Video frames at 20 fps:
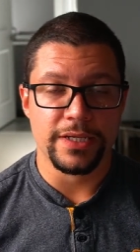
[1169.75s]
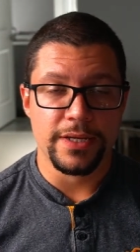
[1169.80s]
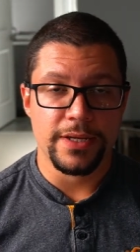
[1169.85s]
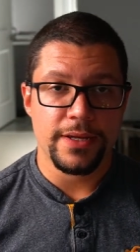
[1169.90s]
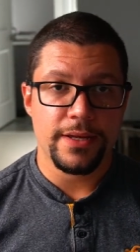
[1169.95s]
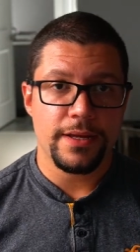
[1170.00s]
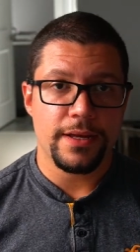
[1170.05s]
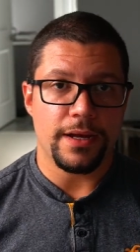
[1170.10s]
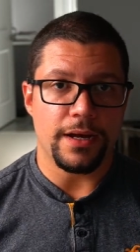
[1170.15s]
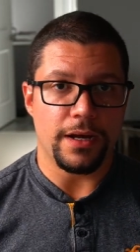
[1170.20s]

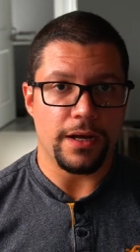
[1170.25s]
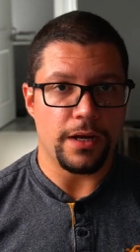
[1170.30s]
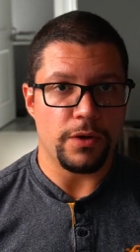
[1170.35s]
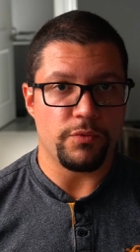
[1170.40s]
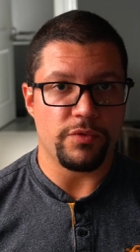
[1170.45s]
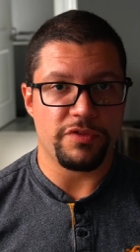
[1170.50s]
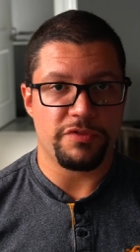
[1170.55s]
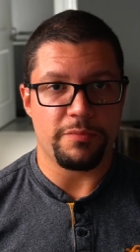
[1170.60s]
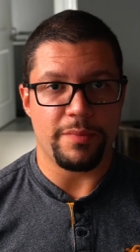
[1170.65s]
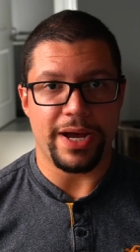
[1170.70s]
uh, with
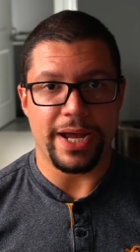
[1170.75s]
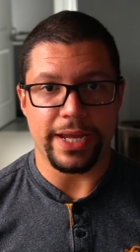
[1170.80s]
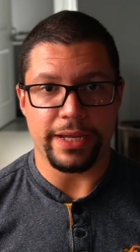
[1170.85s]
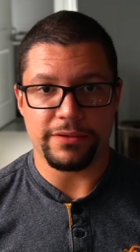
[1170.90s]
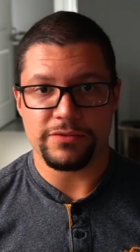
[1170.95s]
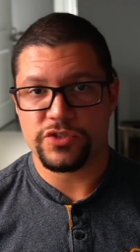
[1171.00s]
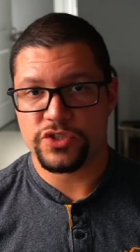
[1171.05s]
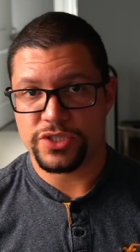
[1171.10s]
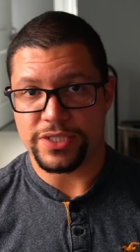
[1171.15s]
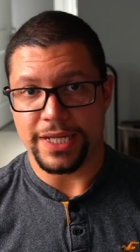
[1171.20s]
my
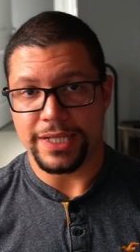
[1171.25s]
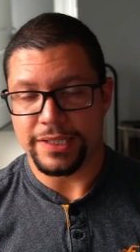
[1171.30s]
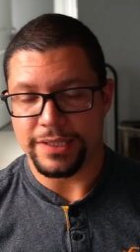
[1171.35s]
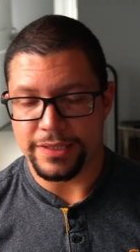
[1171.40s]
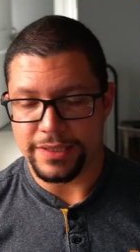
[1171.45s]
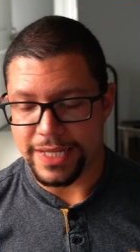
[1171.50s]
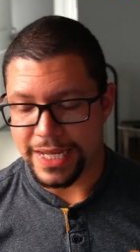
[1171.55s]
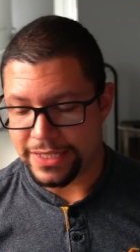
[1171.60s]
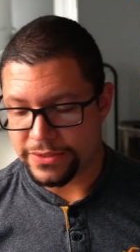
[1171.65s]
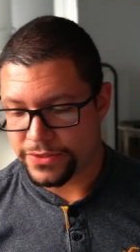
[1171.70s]
standing
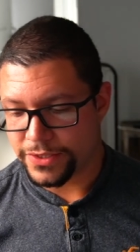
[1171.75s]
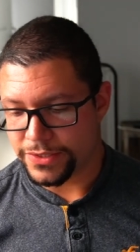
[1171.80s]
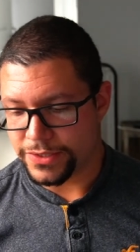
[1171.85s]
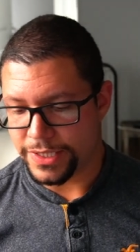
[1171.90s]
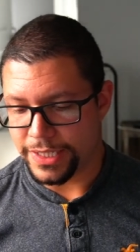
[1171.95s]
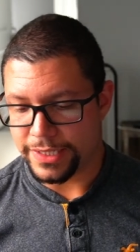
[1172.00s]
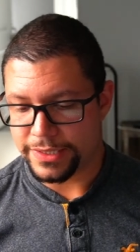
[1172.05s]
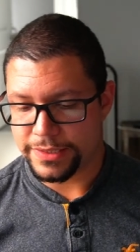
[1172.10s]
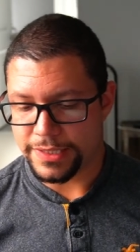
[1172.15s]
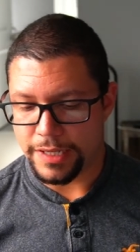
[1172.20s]
desk as an
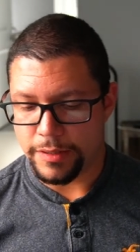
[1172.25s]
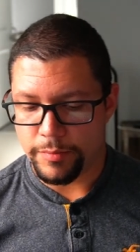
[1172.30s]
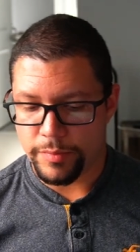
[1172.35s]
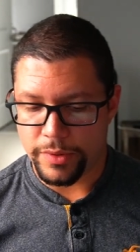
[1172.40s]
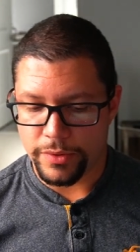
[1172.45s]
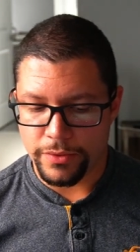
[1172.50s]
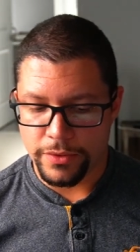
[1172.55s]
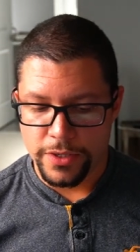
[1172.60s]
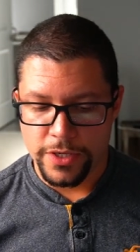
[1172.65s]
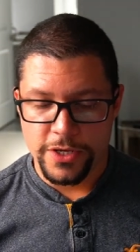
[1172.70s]
example.
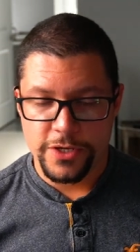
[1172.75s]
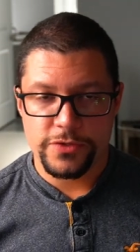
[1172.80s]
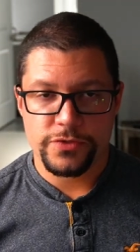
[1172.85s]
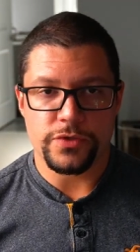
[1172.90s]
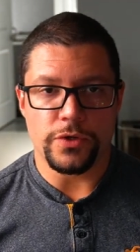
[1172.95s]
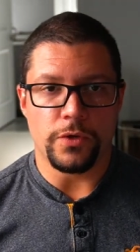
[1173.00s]
So